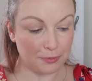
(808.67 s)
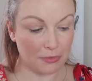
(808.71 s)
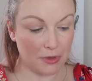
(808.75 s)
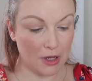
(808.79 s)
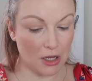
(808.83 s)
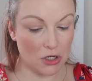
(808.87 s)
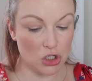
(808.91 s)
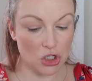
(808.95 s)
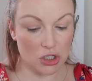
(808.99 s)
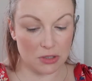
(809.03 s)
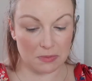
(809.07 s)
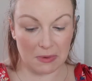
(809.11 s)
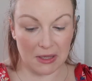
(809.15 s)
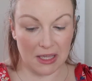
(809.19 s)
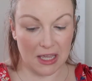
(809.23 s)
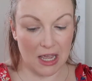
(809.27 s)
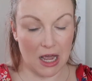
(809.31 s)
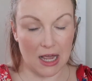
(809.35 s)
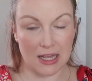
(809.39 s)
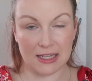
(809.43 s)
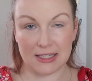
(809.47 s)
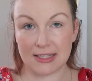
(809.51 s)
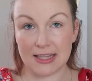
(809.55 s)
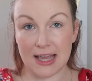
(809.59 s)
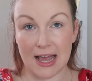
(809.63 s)
Just
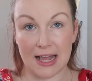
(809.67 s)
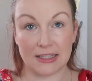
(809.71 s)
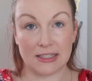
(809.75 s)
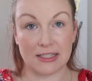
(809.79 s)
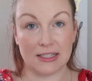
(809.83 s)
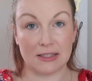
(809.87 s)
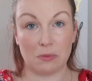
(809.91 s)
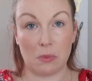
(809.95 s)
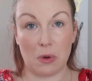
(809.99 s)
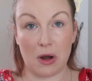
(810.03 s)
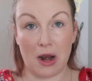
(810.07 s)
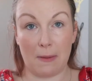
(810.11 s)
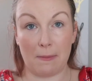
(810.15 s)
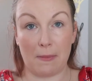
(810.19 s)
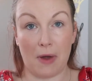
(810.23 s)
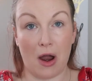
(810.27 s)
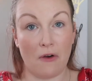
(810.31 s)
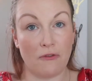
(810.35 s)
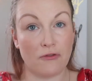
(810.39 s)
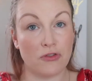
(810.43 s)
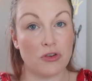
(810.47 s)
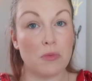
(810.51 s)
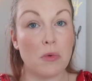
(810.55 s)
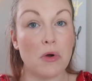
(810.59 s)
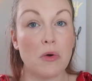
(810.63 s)
because that's what I'm
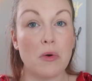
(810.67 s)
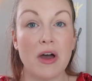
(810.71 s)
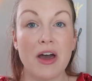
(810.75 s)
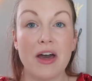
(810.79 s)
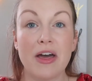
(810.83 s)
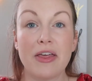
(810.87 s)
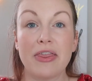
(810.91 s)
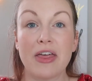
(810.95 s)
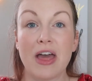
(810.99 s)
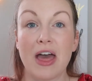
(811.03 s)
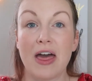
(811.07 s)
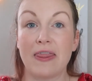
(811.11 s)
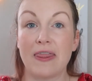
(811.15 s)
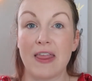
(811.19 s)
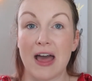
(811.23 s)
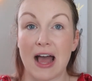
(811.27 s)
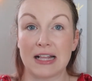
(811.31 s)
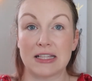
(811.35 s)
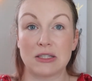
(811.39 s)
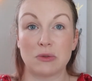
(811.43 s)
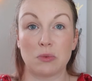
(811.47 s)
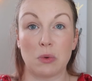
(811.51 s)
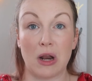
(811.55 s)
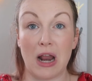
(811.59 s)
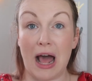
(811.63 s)
comfortable with and
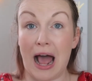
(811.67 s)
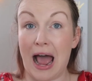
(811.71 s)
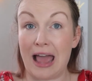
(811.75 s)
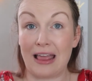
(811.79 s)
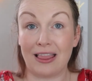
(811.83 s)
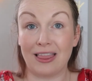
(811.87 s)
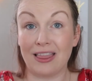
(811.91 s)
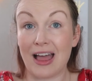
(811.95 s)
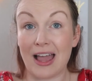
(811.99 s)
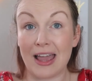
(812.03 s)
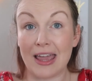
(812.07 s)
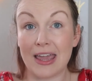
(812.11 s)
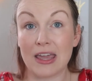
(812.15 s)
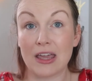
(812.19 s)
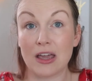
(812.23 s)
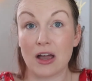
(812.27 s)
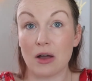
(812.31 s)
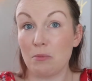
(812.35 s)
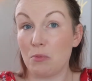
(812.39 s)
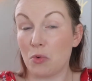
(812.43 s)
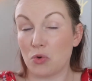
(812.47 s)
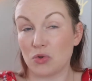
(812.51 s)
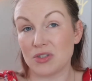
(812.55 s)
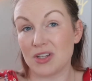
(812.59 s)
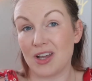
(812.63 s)
that's what I like
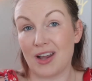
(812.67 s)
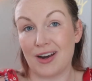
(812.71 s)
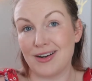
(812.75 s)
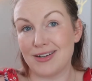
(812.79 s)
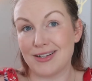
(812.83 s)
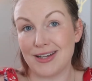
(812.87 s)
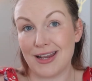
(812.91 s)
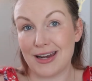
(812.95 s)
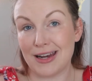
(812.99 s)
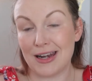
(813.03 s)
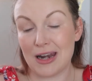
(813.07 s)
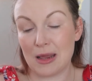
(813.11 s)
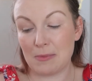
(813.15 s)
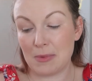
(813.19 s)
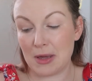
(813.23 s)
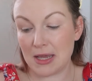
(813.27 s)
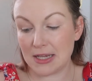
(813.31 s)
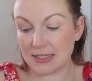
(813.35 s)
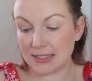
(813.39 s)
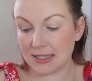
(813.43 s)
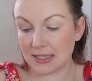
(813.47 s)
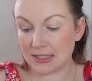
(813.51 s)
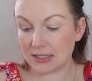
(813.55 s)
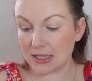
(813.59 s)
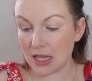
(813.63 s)
mostly on a day-to-day
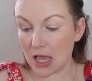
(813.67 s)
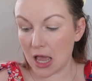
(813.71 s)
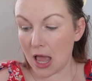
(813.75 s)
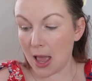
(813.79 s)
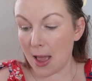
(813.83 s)
basis.